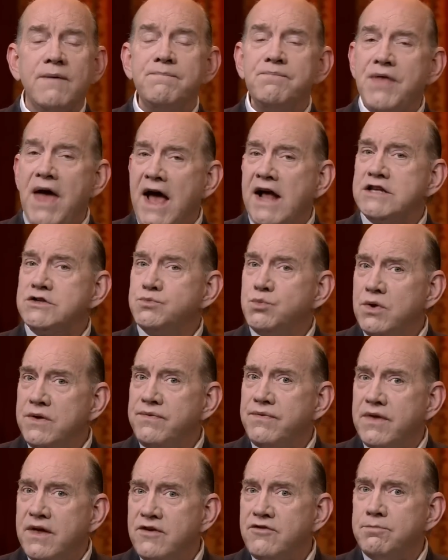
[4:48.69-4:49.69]
That's
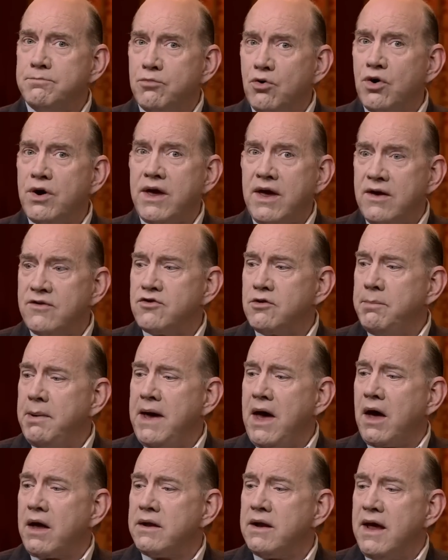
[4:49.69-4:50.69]
what this book is
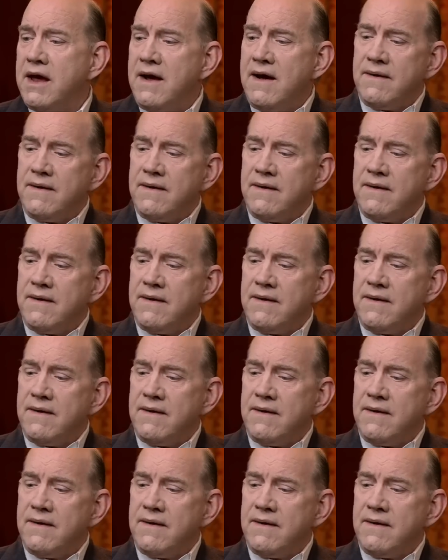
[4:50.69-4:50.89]
about.